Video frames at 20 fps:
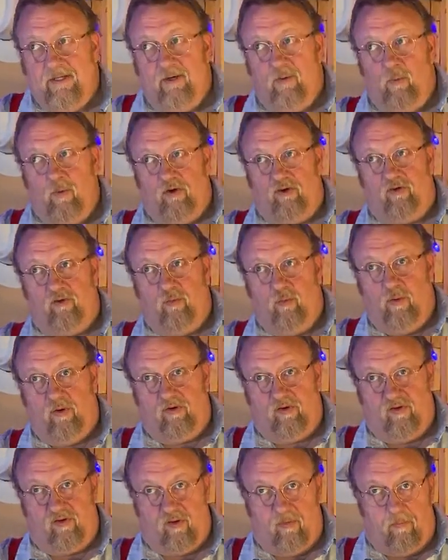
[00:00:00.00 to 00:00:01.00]
which
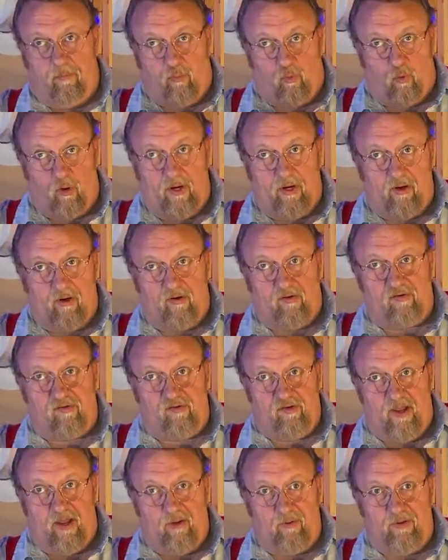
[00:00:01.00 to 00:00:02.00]
which is a brighter
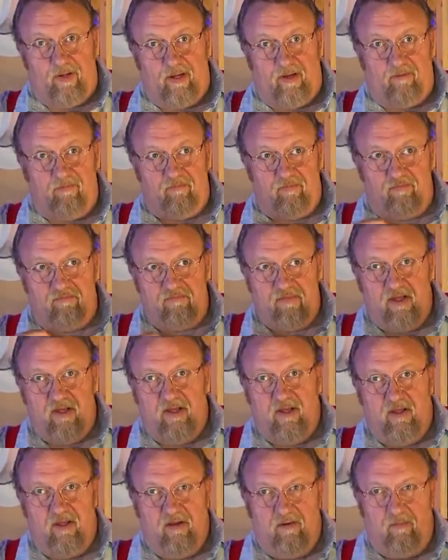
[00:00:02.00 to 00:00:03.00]
sounding,
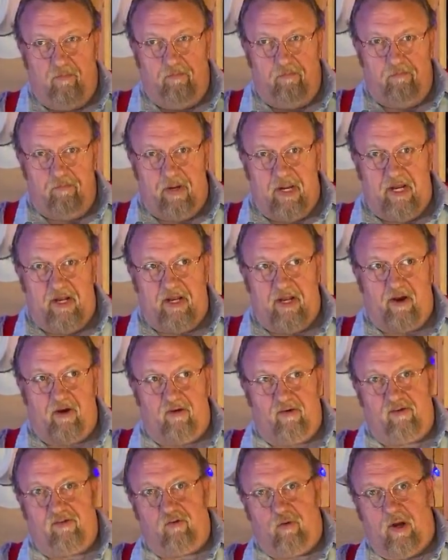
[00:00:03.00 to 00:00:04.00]

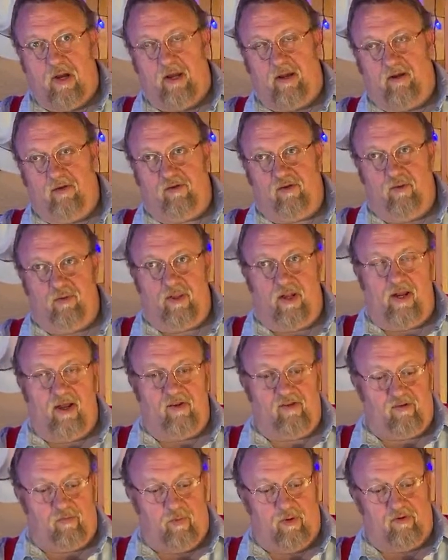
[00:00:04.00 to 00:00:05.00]
meatier string. So then I
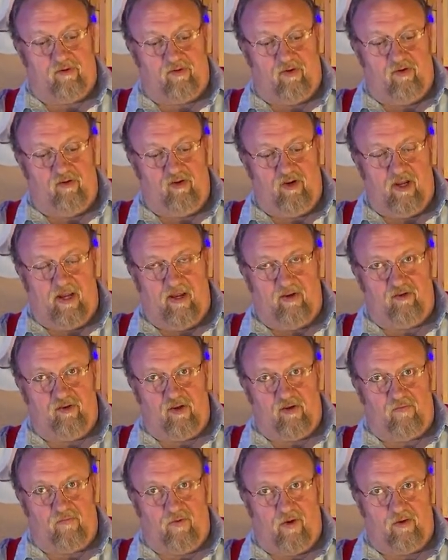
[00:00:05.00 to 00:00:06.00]
switched to G H
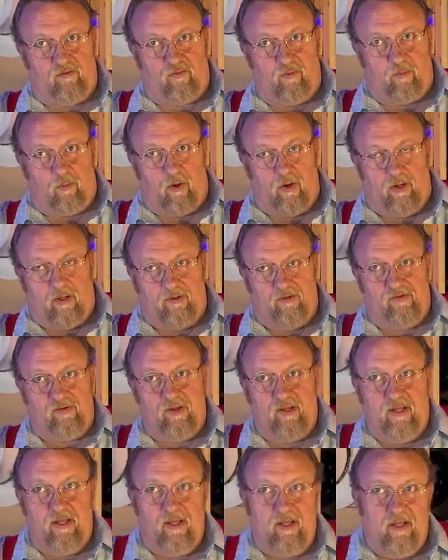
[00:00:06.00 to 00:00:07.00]
S phosphor bronze,
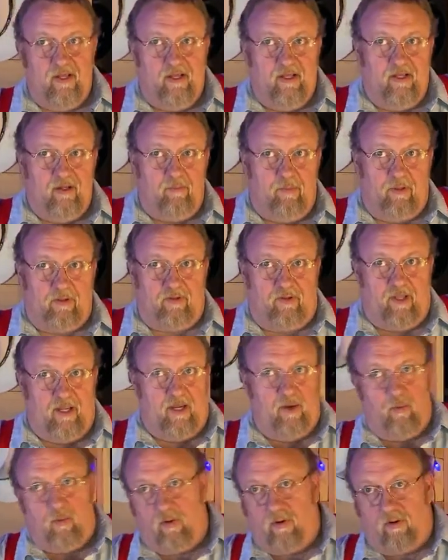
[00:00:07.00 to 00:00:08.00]
but
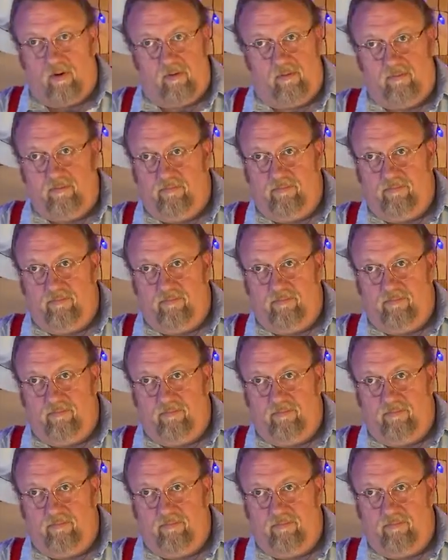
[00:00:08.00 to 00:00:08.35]
they were,